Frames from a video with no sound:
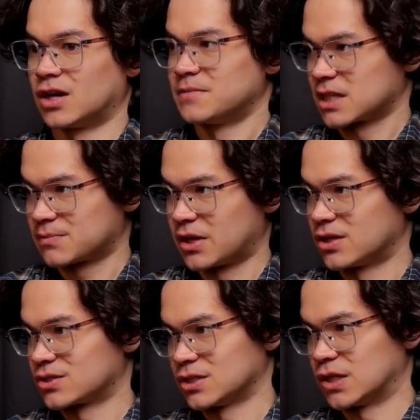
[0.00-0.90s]
dropped
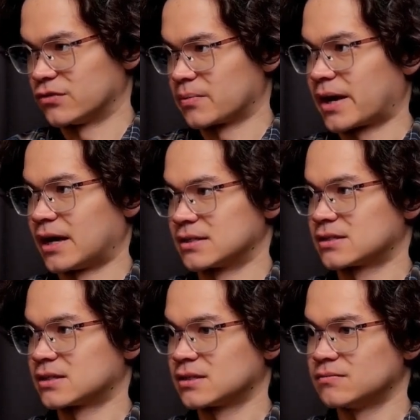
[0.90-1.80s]
exponentially over the
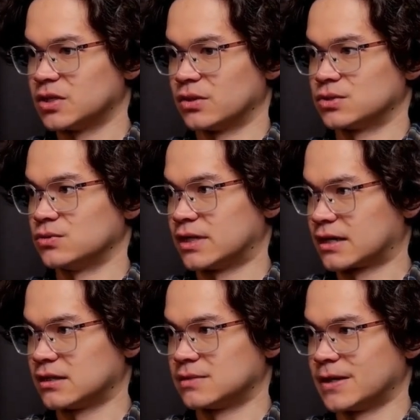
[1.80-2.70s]
past 2
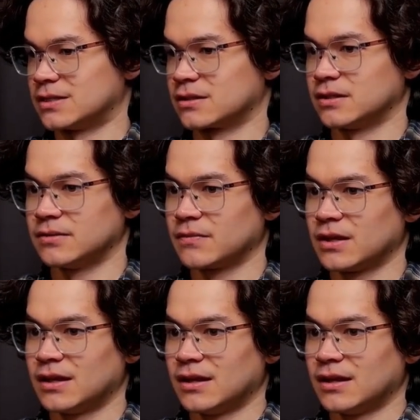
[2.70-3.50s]
decades basically,